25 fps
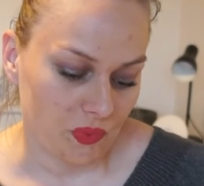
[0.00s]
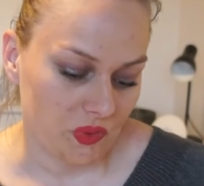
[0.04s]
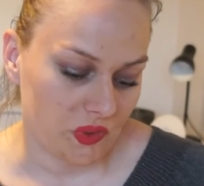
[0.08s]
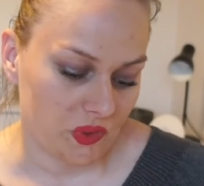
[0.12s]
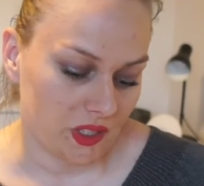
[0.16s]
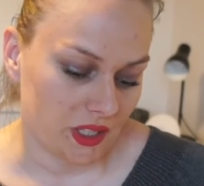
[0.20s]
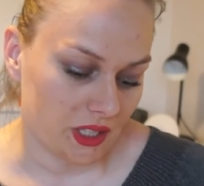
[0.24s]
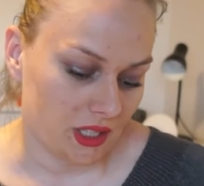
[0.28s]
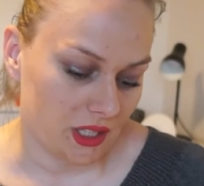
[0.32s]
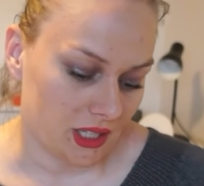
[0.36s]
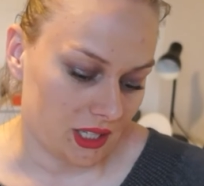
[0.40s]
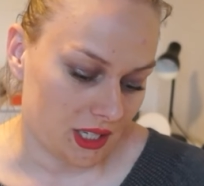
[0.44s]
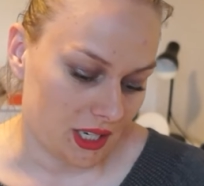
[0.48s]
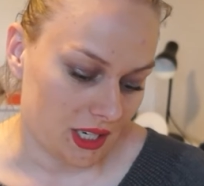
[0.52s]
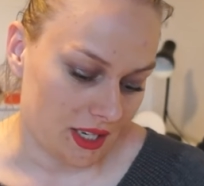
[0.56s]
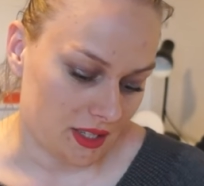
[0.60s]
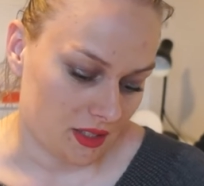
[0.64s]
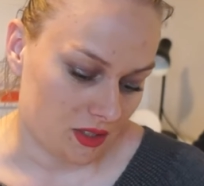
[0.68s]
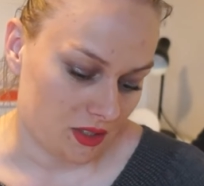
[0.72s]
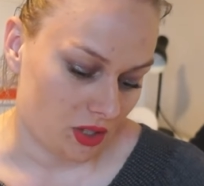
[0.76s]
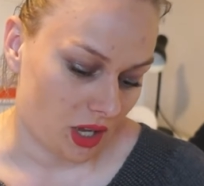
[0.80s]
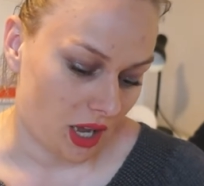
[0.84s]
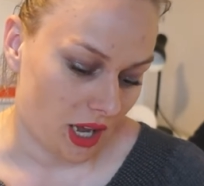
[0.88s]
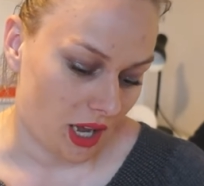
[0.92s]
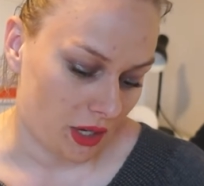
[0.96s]
Then it
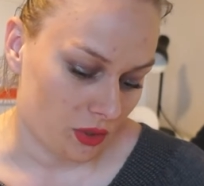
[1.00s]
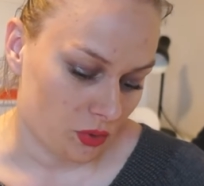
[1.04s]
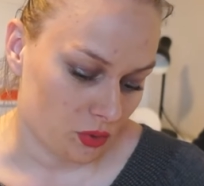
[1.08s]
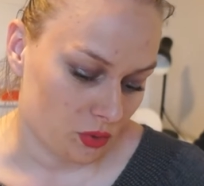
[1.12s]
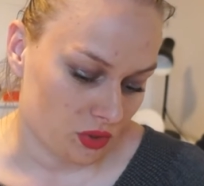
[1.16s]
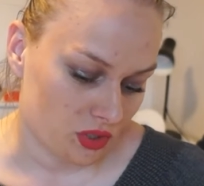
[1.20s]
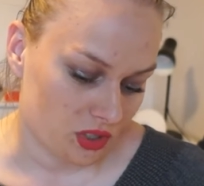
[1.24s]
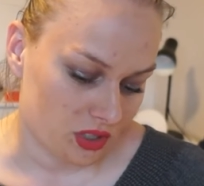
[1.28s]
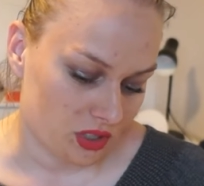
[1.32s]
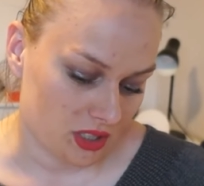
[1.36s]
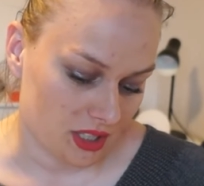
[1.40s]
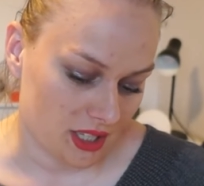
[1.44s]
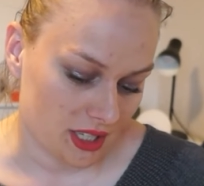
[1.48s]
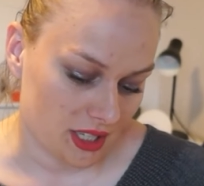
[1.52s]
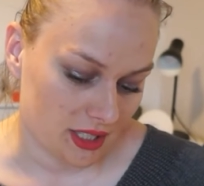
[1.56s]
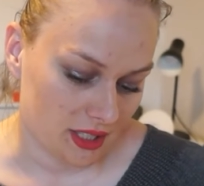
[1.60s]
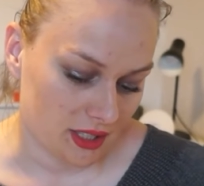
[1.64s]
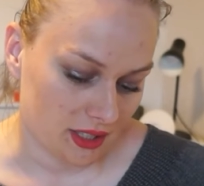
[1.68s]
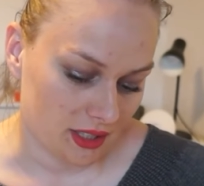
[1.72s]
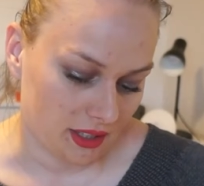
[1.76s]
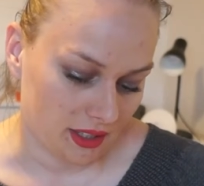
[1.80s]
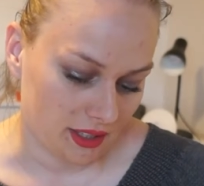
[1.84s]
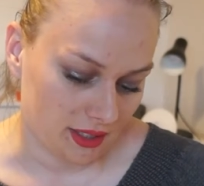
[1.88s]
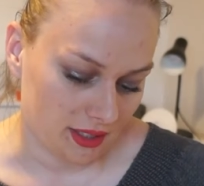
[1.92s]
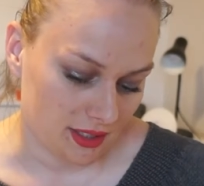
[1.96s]
has hydrogenated
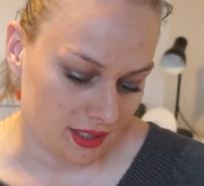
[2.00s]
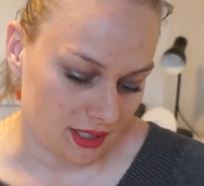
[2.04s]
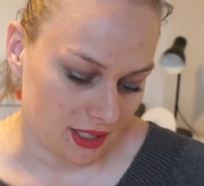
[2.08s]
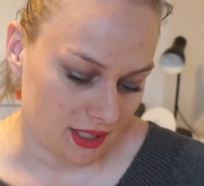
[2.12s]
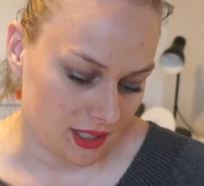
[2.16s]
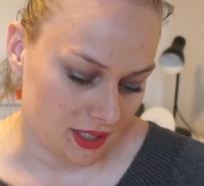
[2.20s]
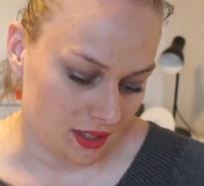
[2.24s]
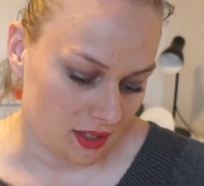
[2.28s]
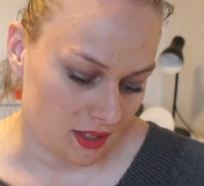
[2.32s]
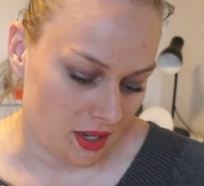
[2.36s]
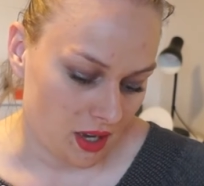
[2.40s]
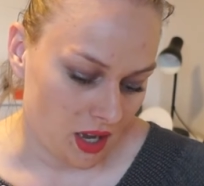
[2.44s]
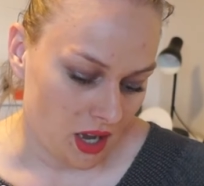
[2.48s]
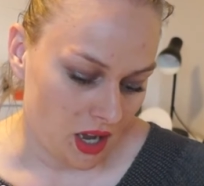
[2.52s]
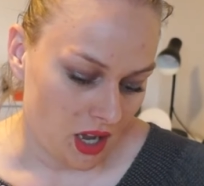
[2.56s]
lecithin,